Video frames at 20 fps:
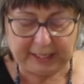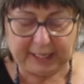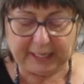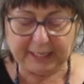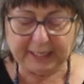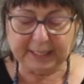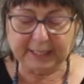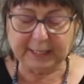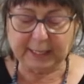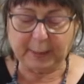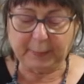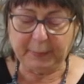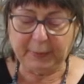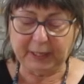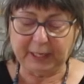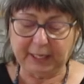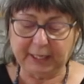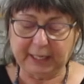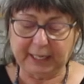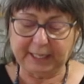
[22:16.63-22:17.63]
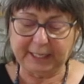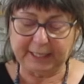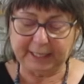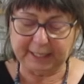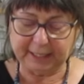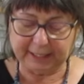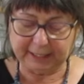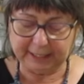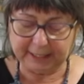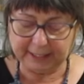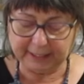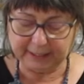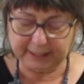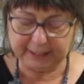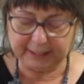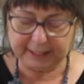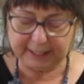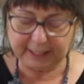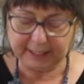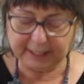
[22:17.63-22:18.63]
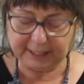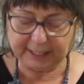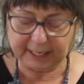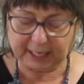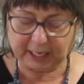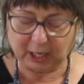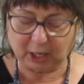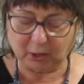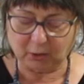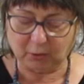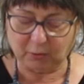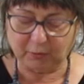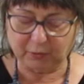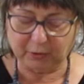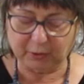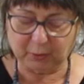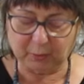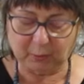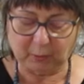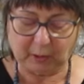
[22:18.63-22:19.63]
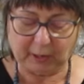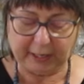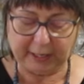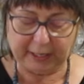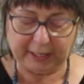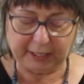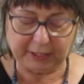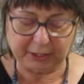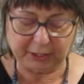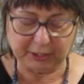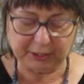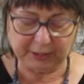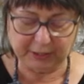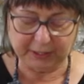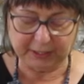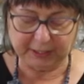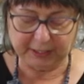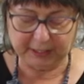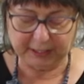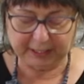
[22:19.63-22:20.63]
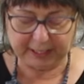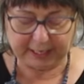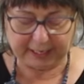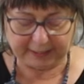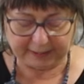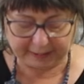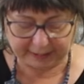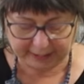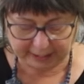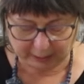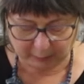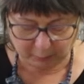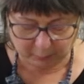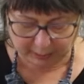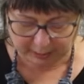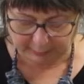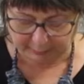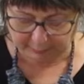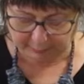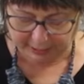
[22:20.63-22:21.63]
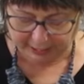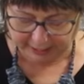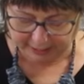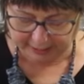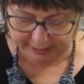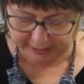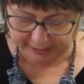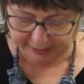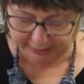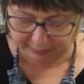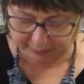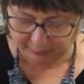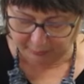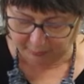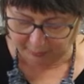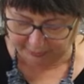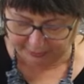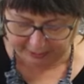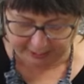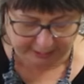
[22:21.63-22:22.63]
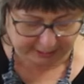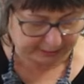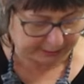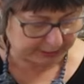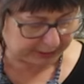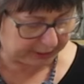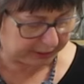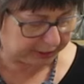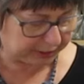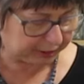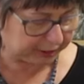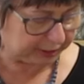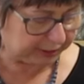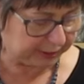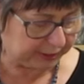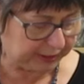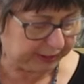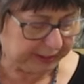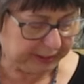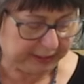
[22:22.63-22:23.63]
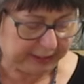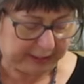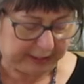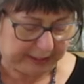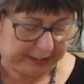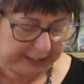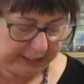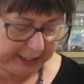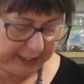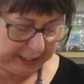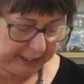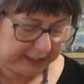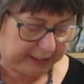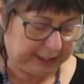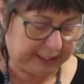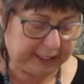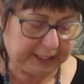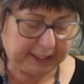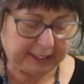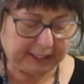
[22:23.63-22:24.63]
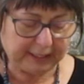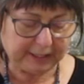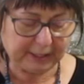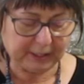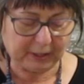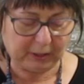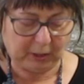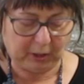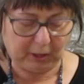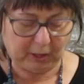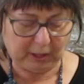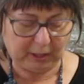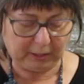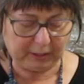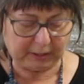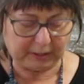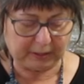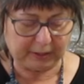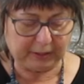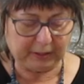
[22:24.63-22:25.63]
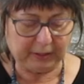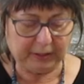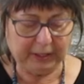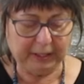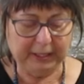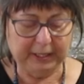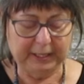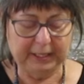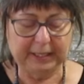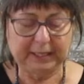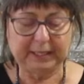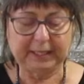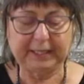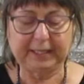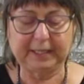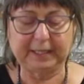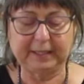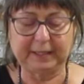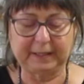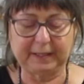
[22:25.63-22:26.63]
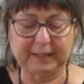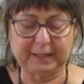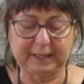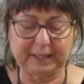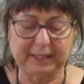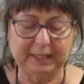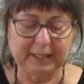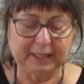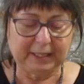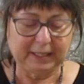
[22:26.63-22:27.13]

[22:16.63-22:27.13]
except that I did a little zigzag over the raw edges, and then I went back in with hand stitches. This collar is